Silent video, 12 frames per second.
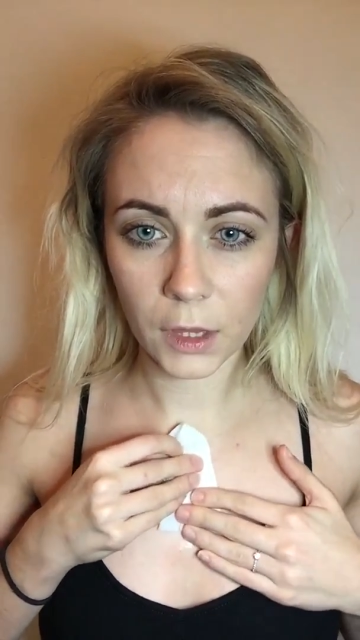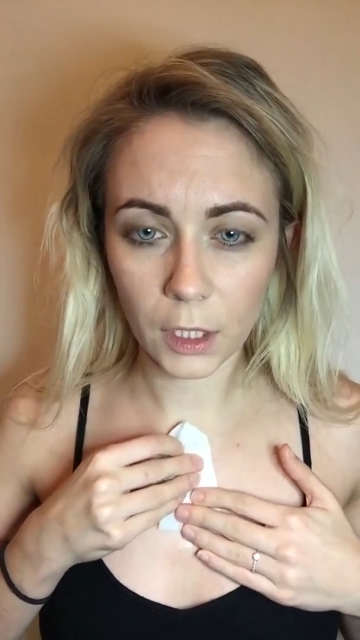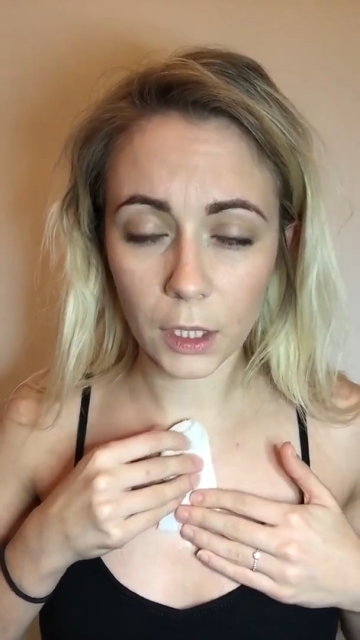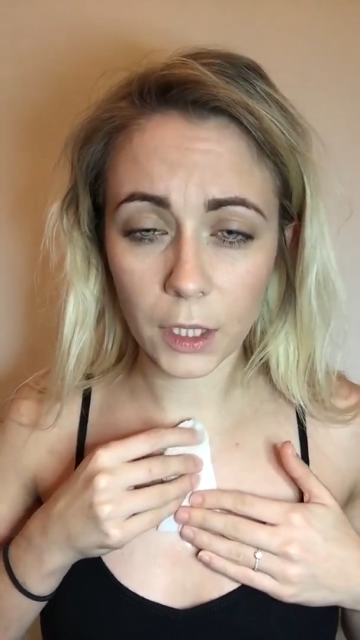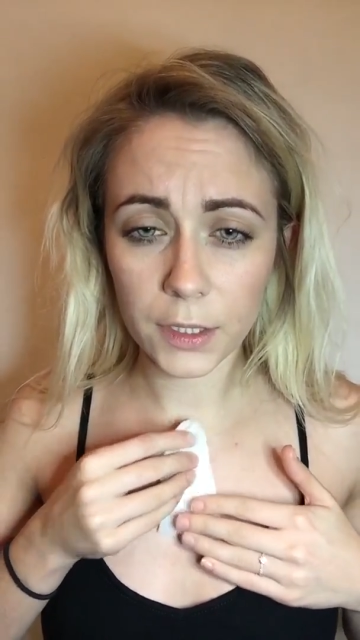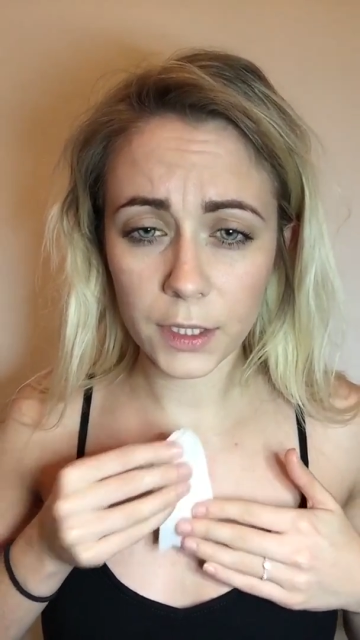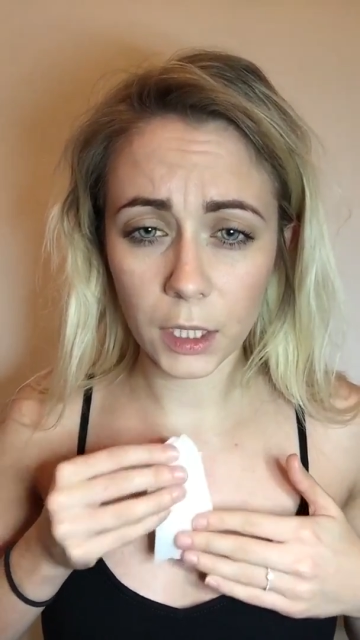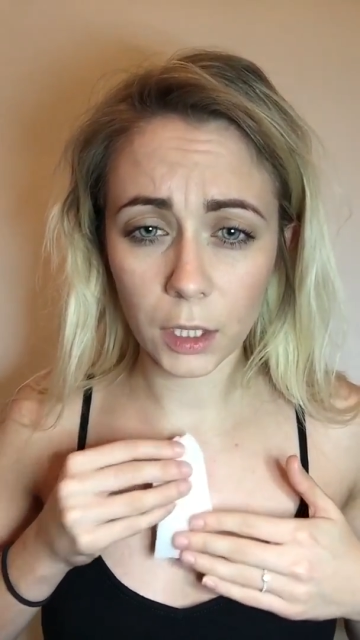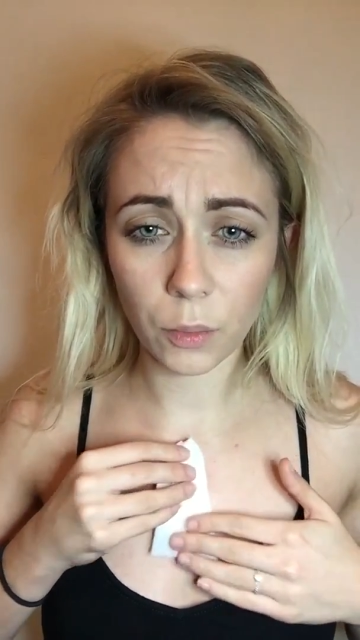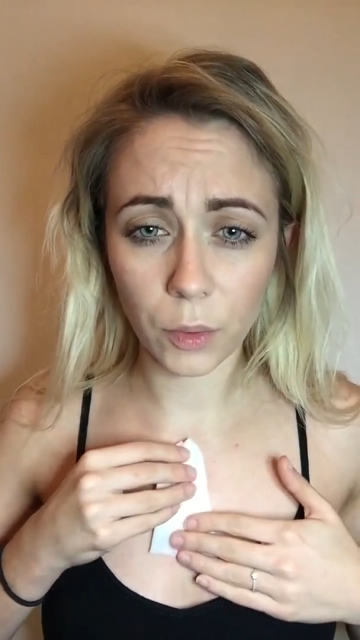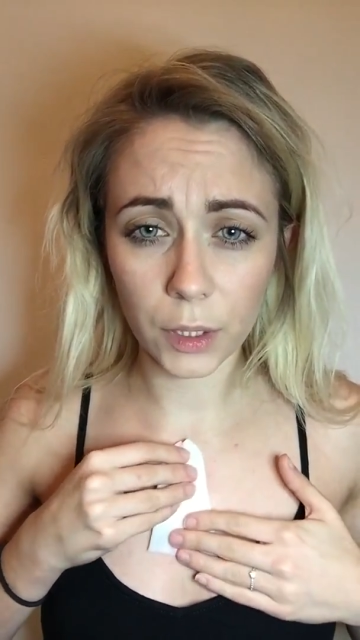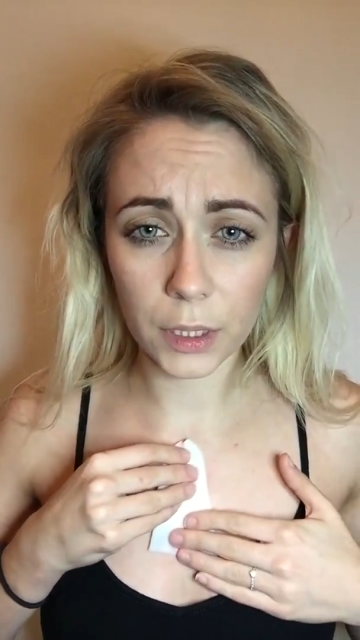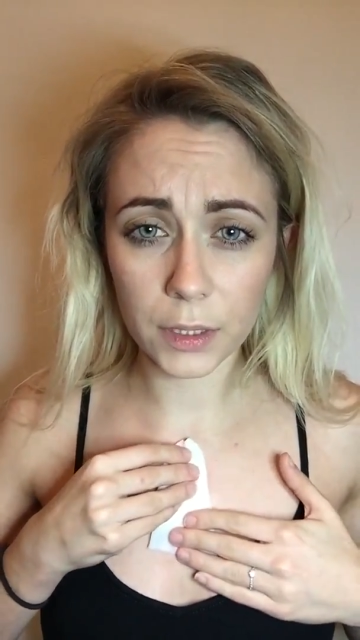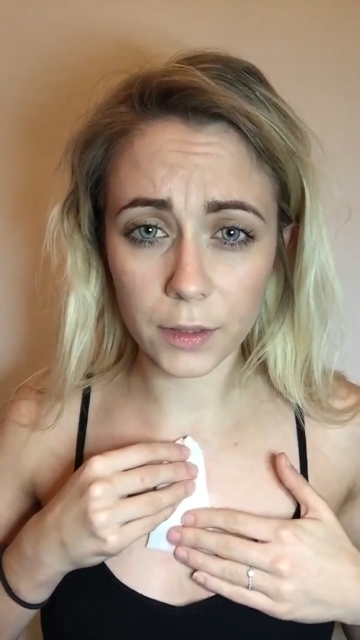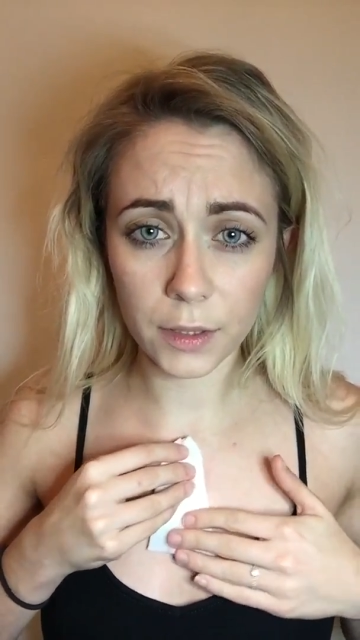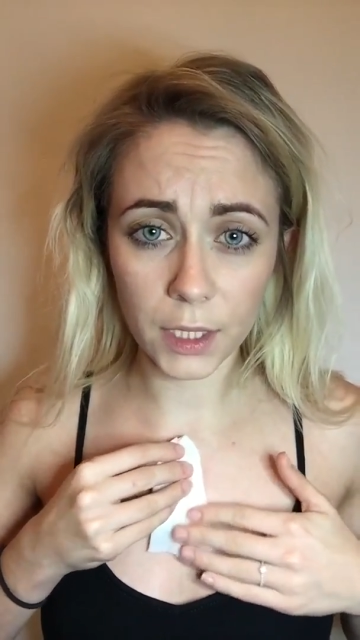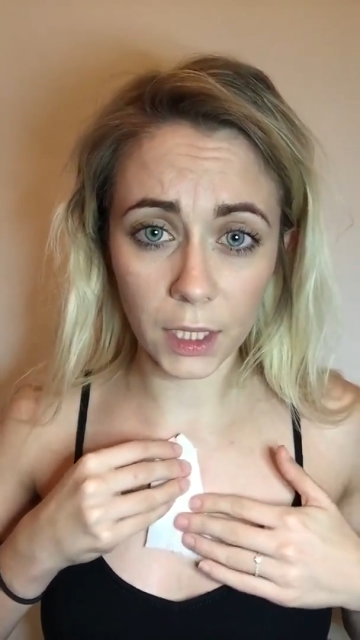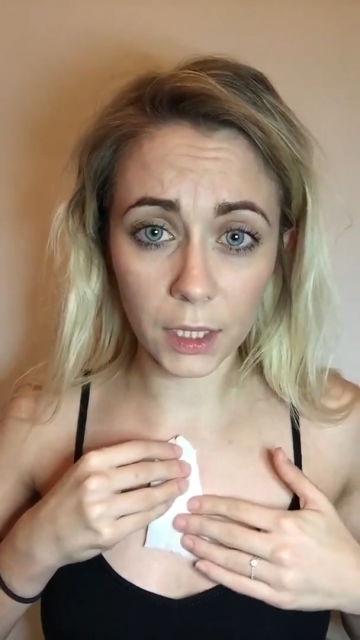The last thing you want is
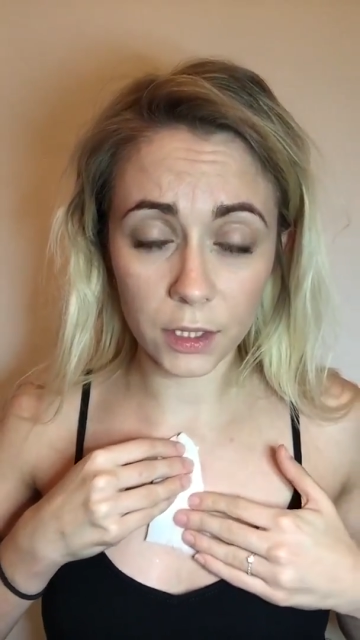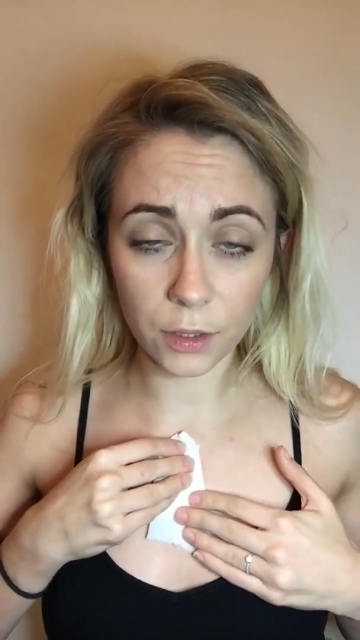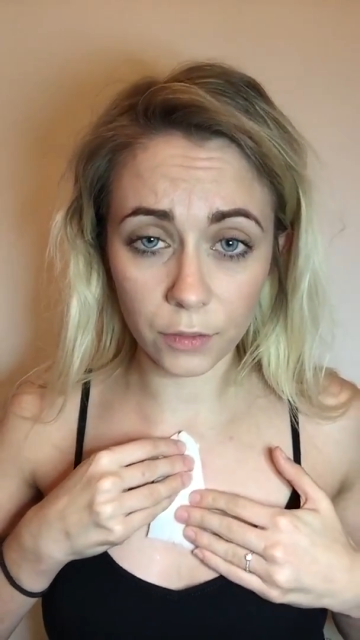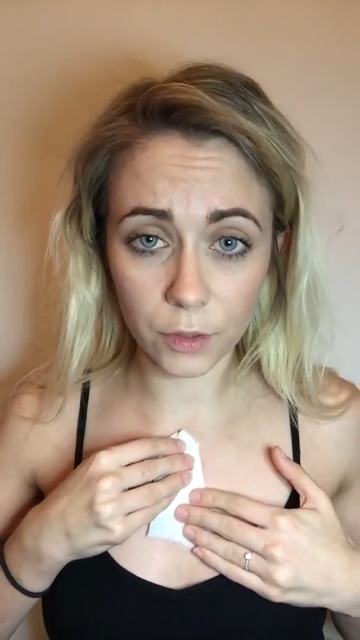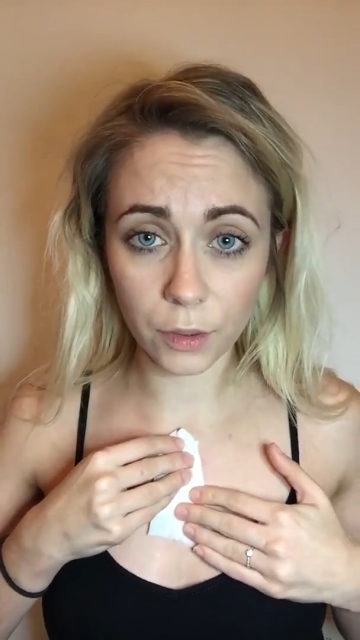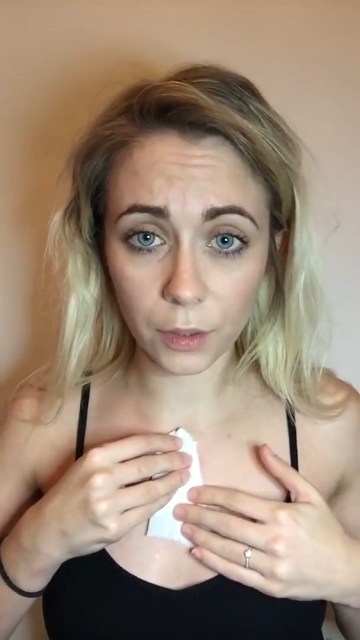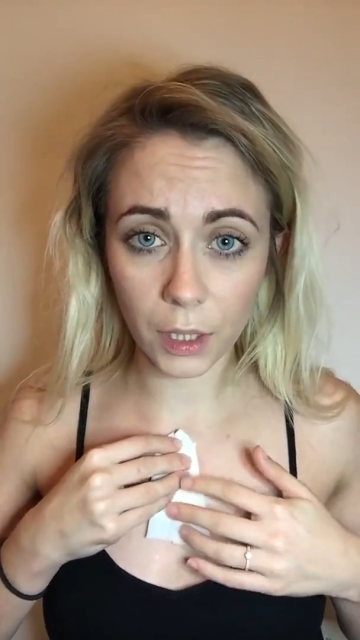to take this off too